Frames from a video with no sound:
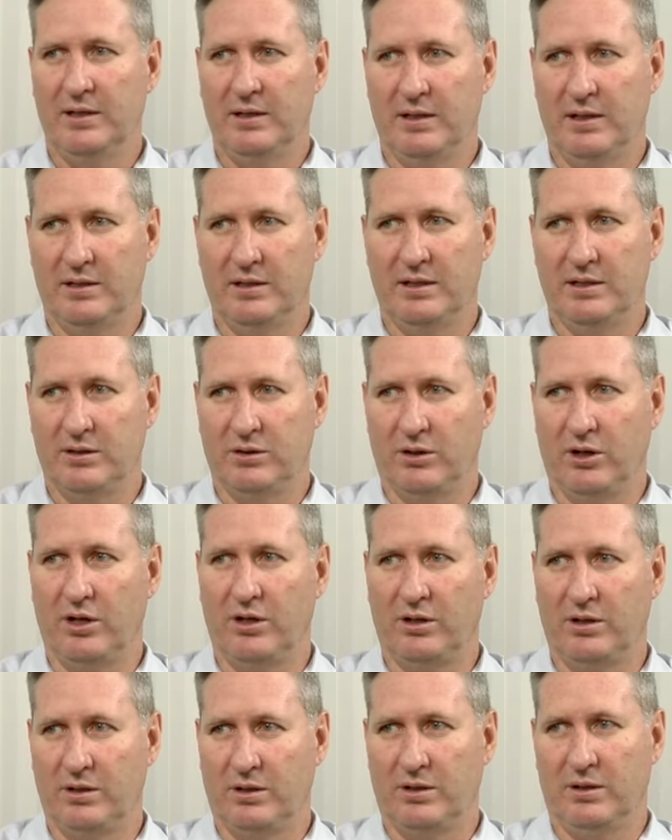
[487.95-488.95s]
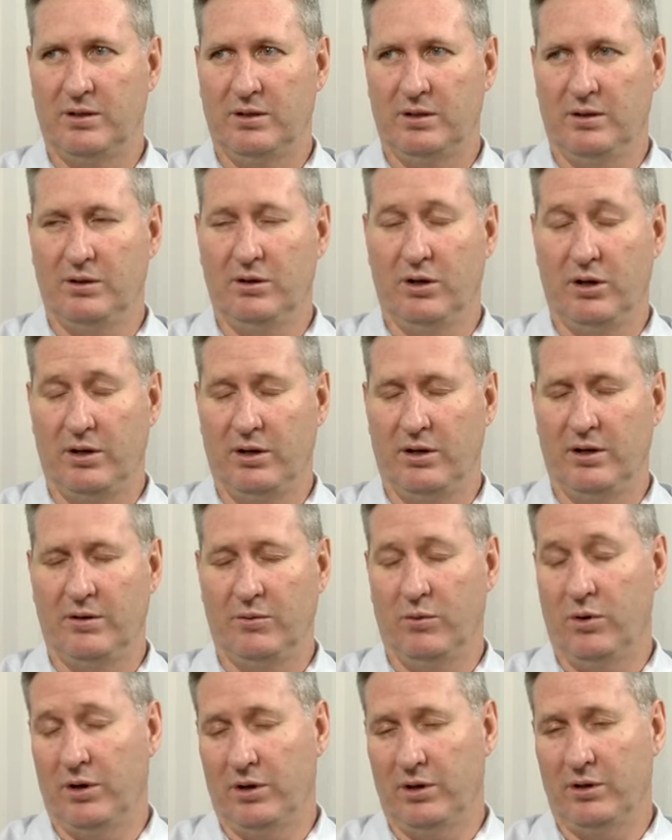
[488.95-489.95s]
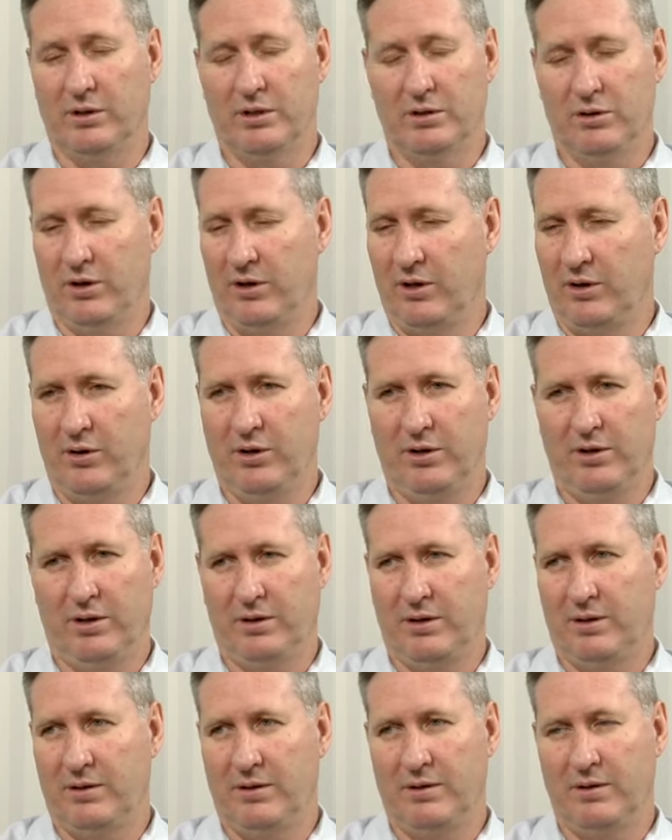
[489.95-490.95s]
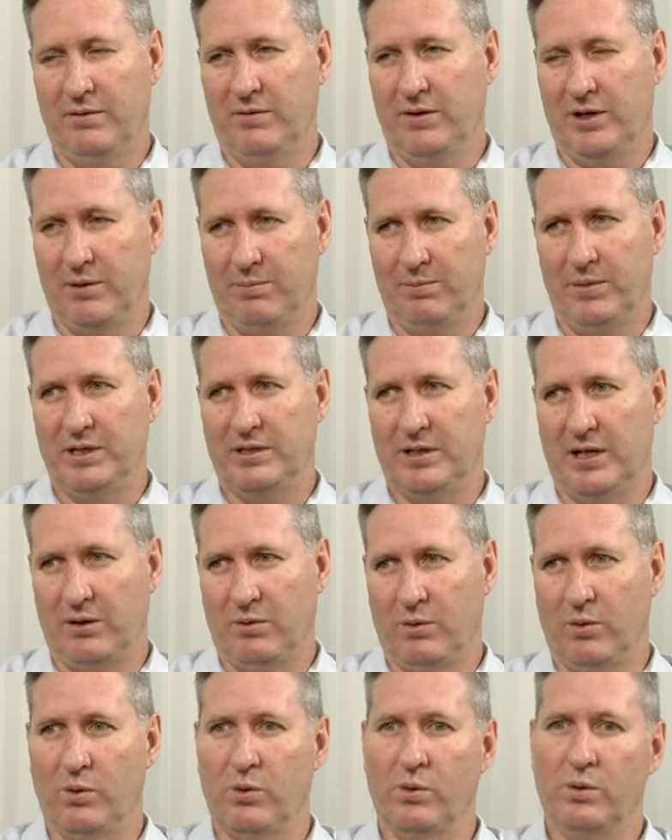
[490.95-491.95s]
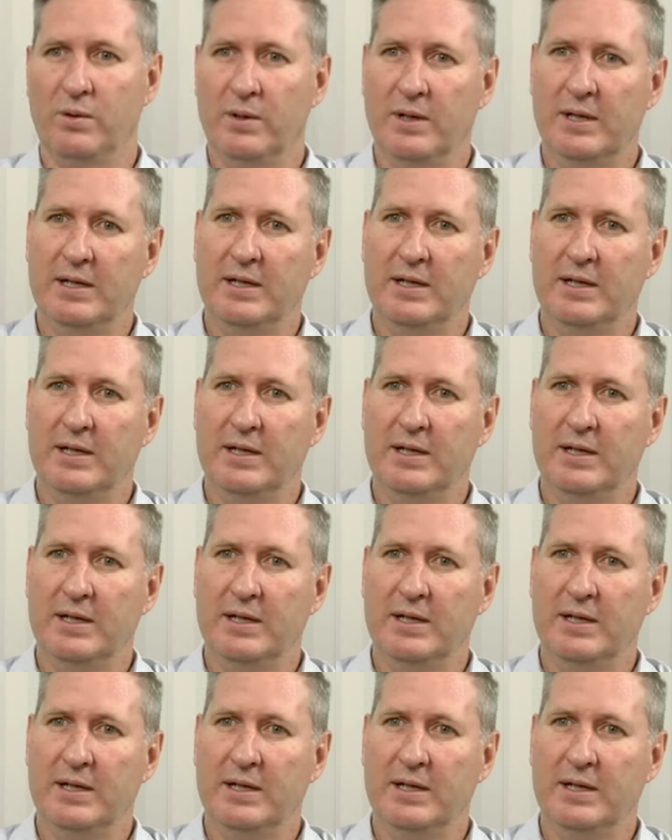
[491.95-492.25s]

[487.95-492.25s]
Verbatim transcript: this is not a good development at all.